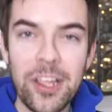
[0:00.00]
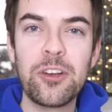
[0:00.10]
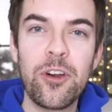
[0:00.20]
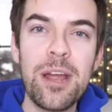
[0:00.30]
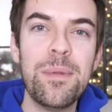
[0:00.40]
Like
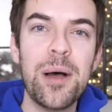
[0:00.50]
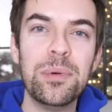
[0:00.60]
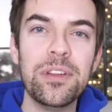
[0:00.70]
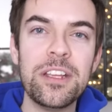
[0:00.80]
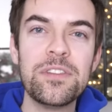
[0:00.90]
grandma
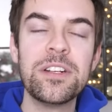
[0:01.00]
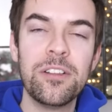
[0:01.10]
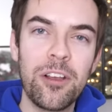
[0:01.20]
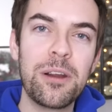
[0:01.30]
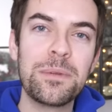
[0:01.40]
believes an
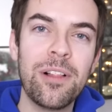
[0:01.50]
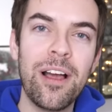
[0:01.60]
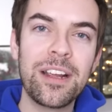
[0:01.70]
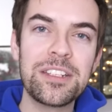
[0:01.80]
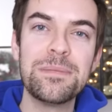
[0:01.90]
alarm
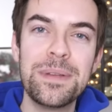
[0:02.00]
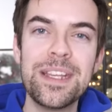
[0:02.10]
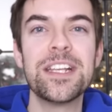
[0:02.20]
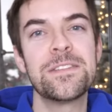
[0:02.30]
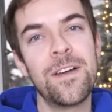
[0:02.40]
clock is a
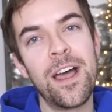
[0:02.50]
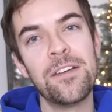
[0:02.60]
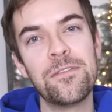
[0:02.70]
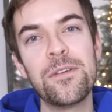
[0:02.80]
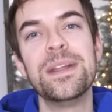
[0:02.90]
P S
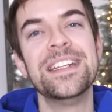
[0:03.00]
five from